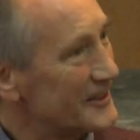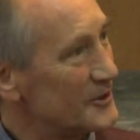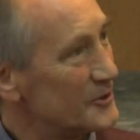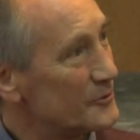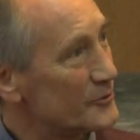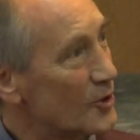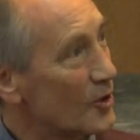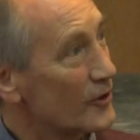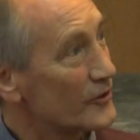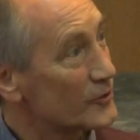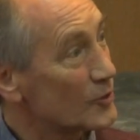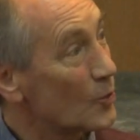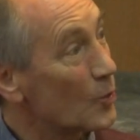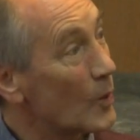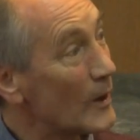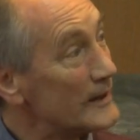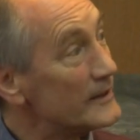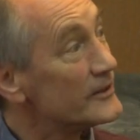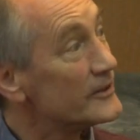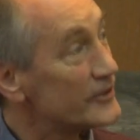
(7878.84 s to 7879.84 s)
You've got to
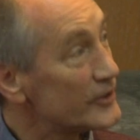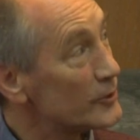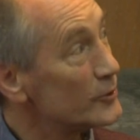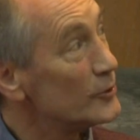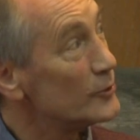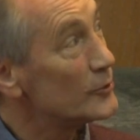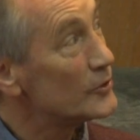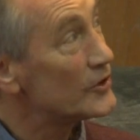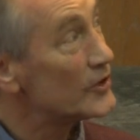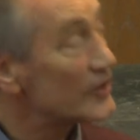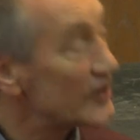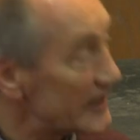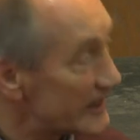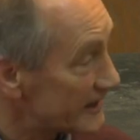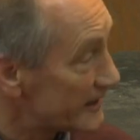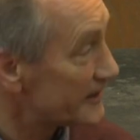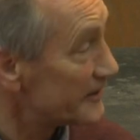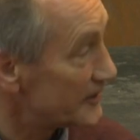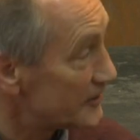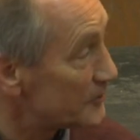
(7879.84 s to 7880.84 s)
wait until you
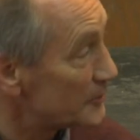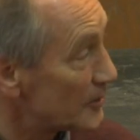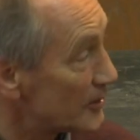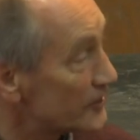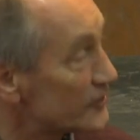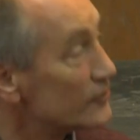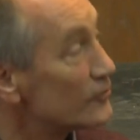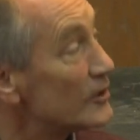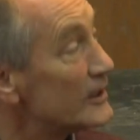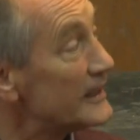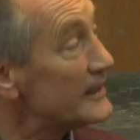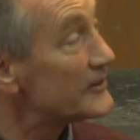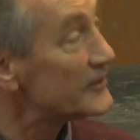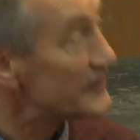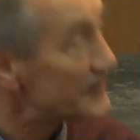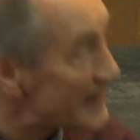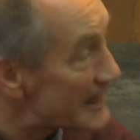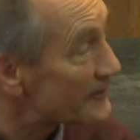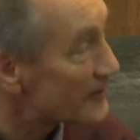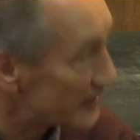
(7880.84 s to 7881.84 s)
think this person really is
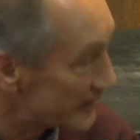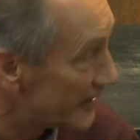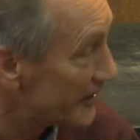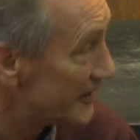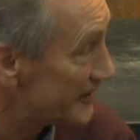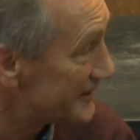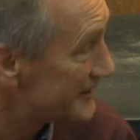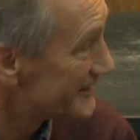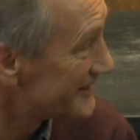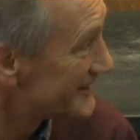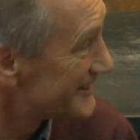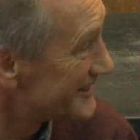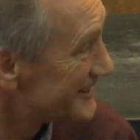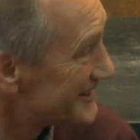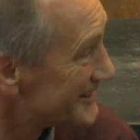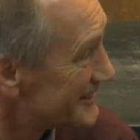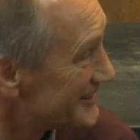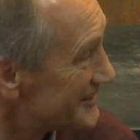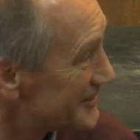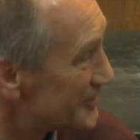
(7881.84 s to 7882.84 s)
never
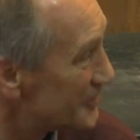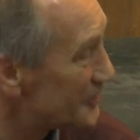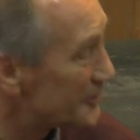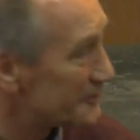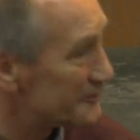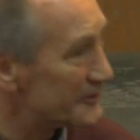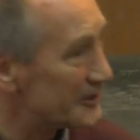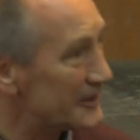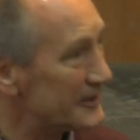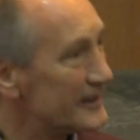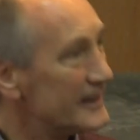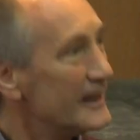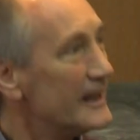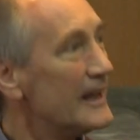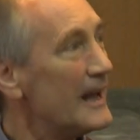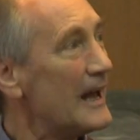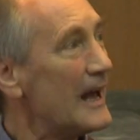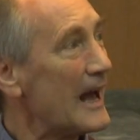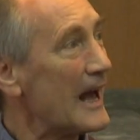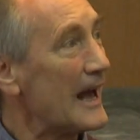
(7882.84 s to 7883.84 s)
going to convert.
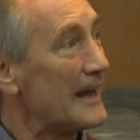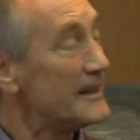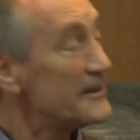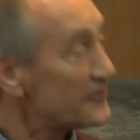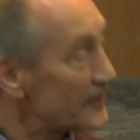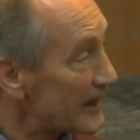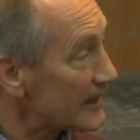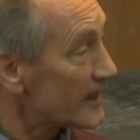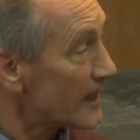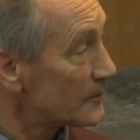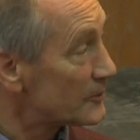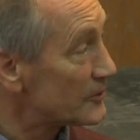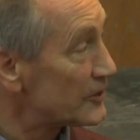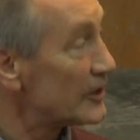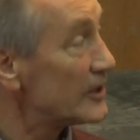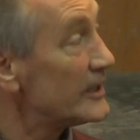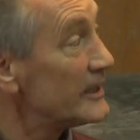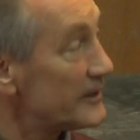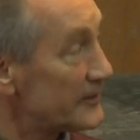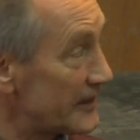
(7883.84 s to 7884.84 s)
And if that comes
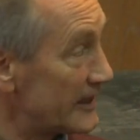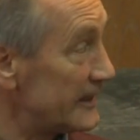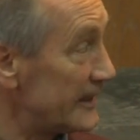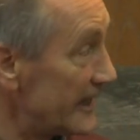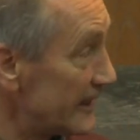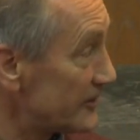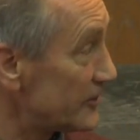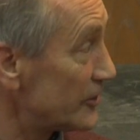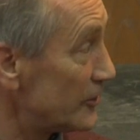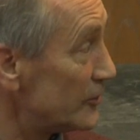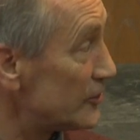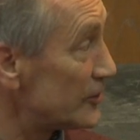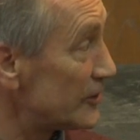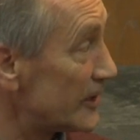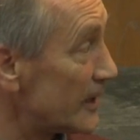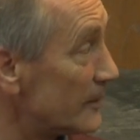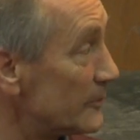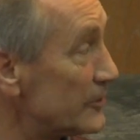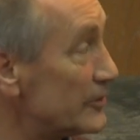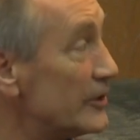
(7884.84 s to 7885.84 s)
earlier, then the execution
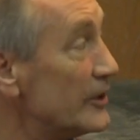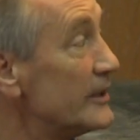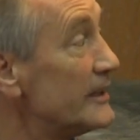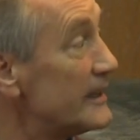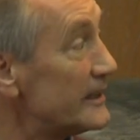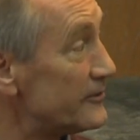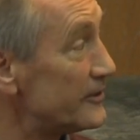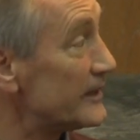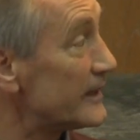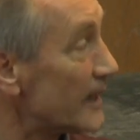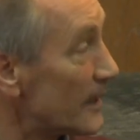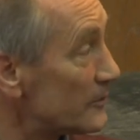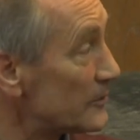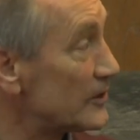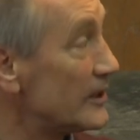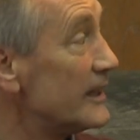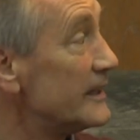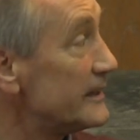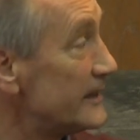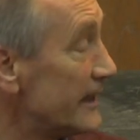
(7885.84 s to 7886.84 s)
comes early. If it
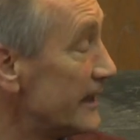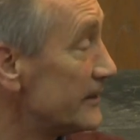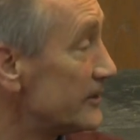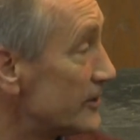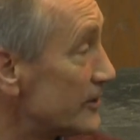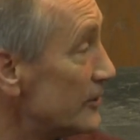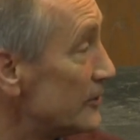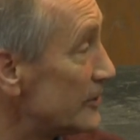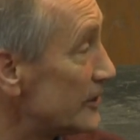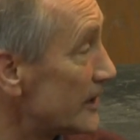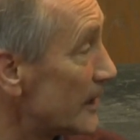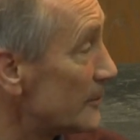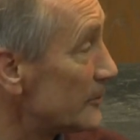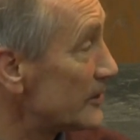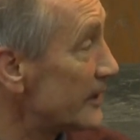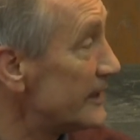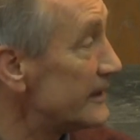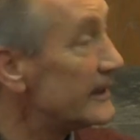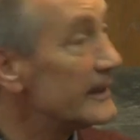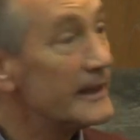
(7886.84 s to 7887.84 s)
comes late, the execution
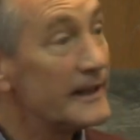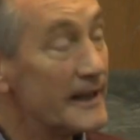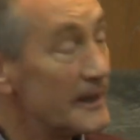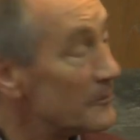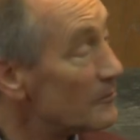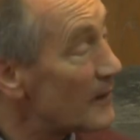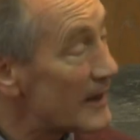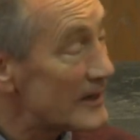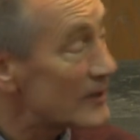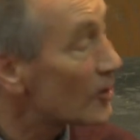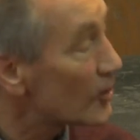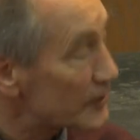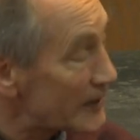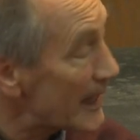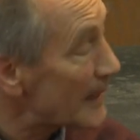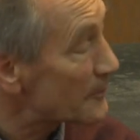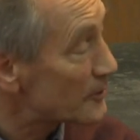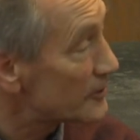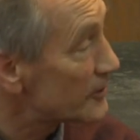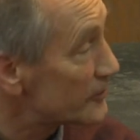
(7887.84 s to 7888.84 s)
comes late. It may not
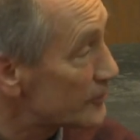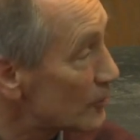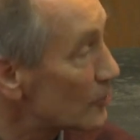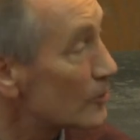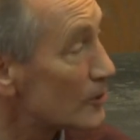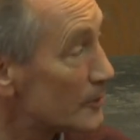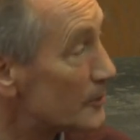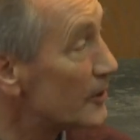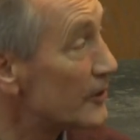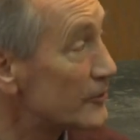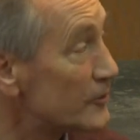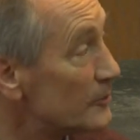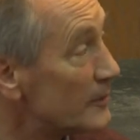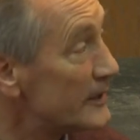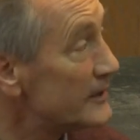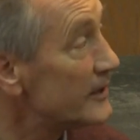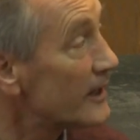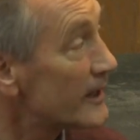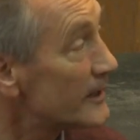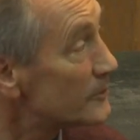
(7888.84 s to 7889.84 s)
happen at all. The person
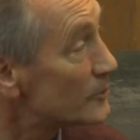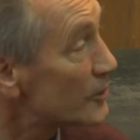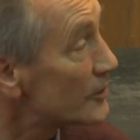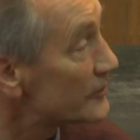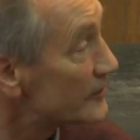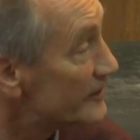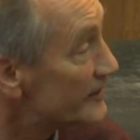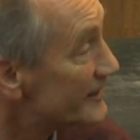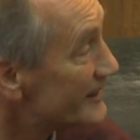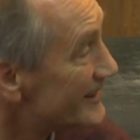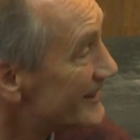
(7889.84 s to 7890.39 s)
may die in prison.